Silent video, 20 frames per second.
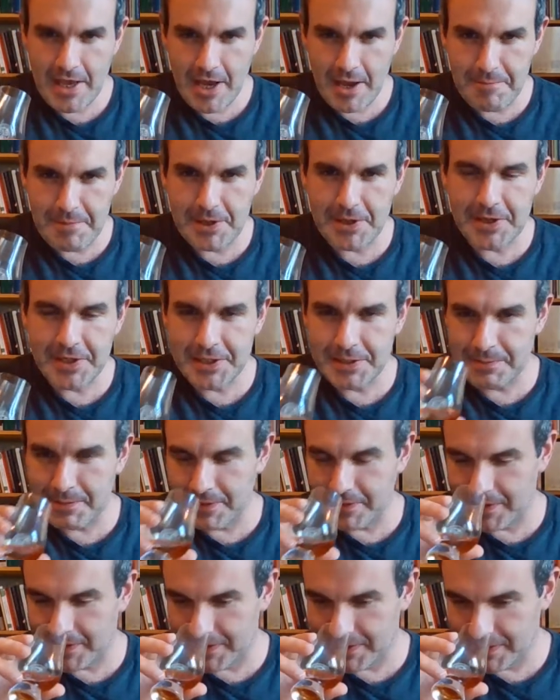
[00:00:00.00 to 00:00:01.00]
American
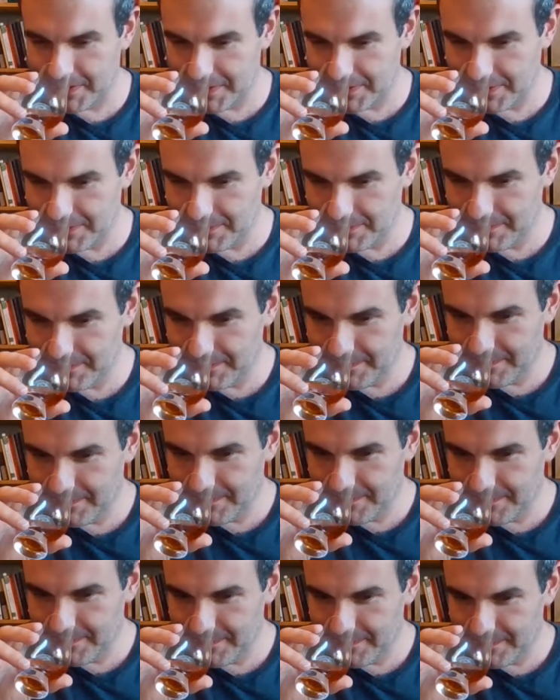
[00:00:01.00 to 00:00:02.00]
spirits
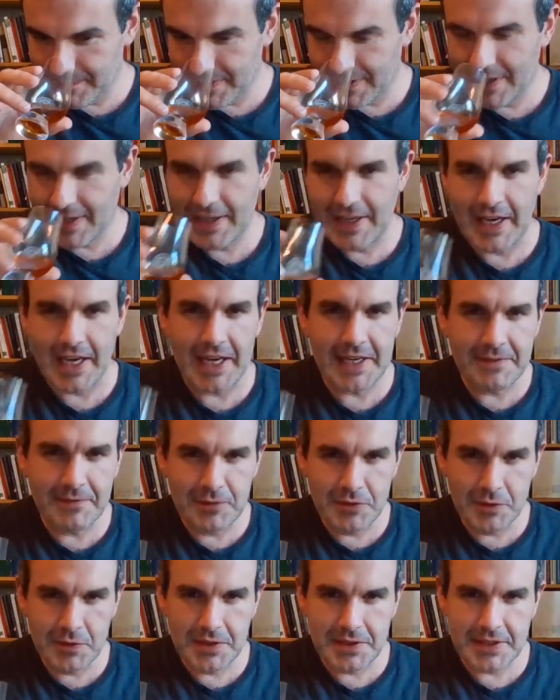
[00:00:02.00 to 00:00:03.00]
kind
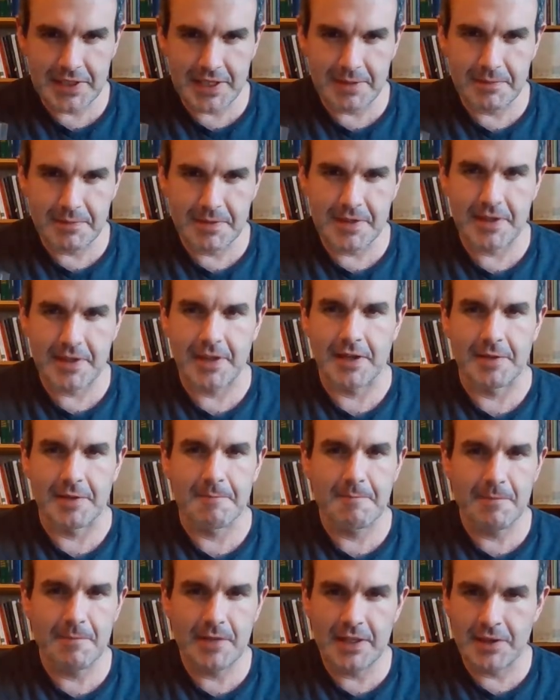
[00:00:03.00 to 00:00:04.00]
of do the same thing.
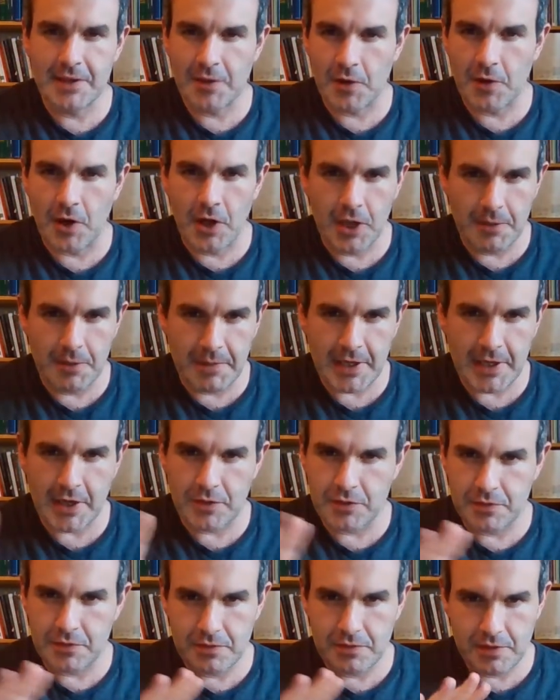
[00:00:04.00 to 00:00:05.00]
They're all
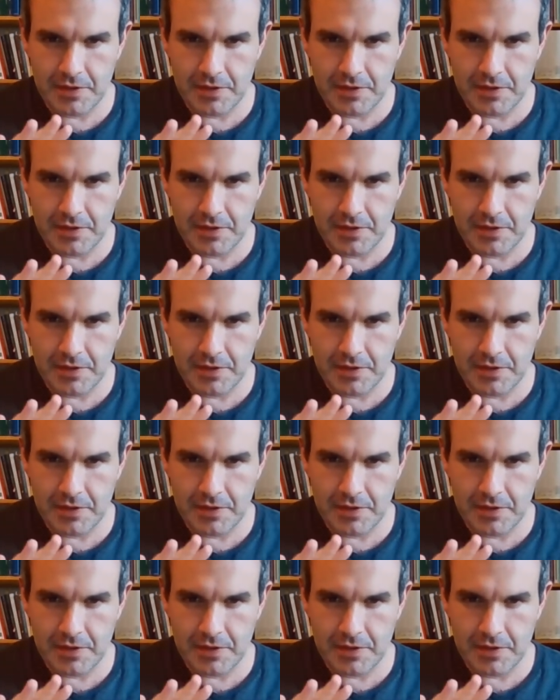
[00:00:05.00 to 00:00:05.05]
about